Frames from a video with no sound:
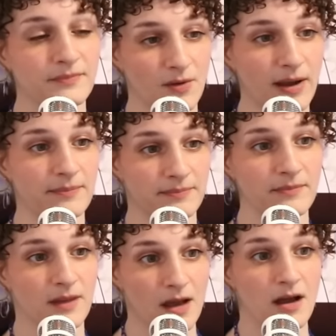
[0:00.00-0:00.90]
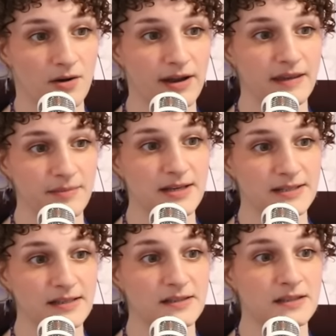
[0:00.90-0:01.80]
Okay. Okay, that makes uh,
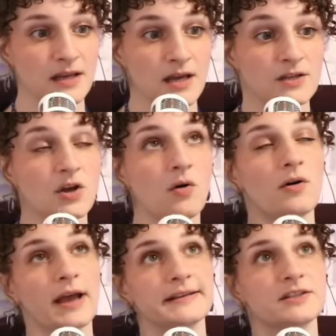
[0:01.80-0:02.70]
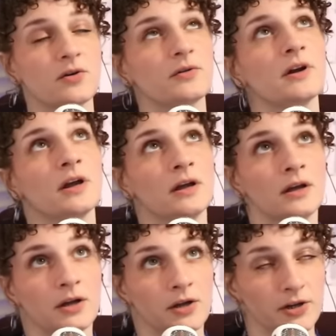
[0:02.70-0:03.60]
sense. So okay, so
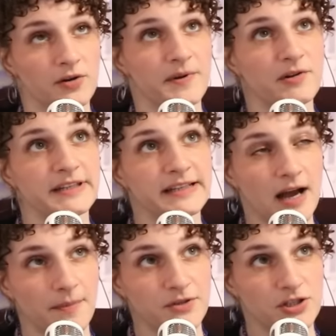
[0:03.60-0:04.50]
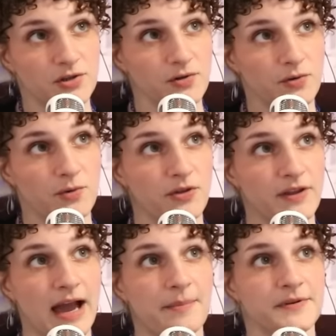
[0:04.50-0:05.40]
you're building up to
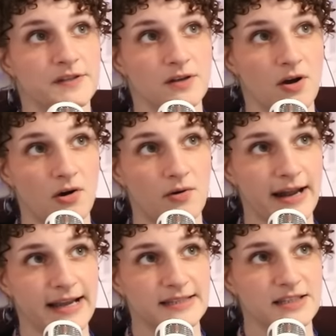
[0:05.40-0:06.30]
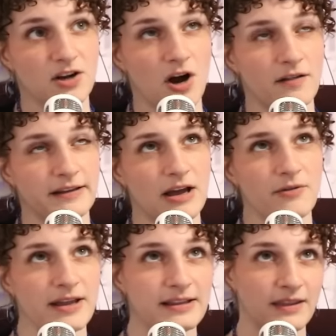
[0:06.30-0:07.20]
the episode, I guess to call it. Now
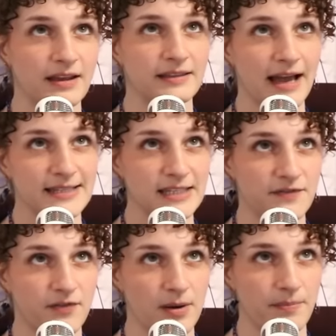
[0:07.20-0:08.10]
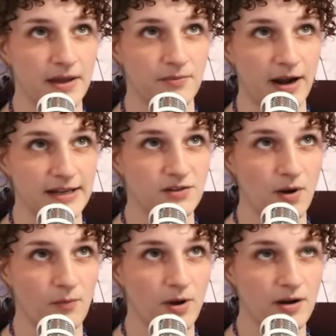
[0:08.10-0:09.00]
it it lasted for a bit, right?
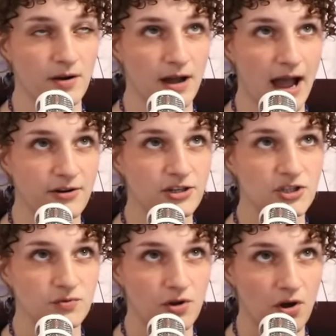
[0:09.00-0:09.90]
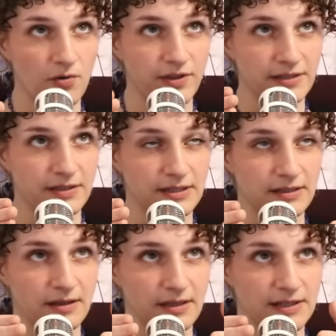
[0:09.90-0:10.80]
So what are how did you know the
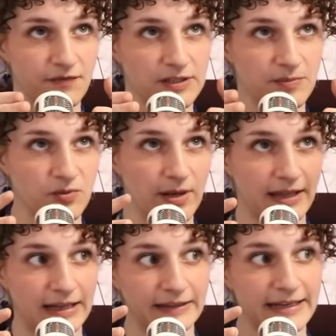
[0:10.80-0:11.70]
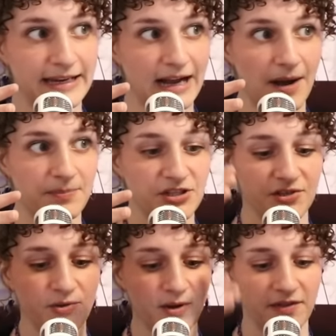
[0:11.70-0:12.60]
the difference between like leading up
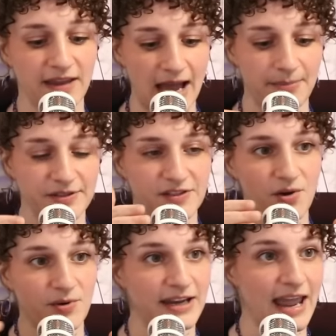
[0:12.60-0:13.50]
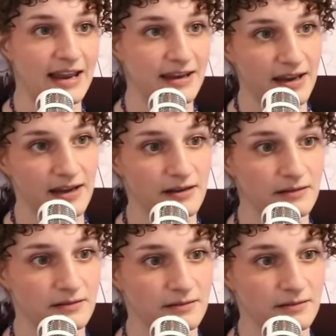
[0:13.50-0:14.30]
to the episode and ending?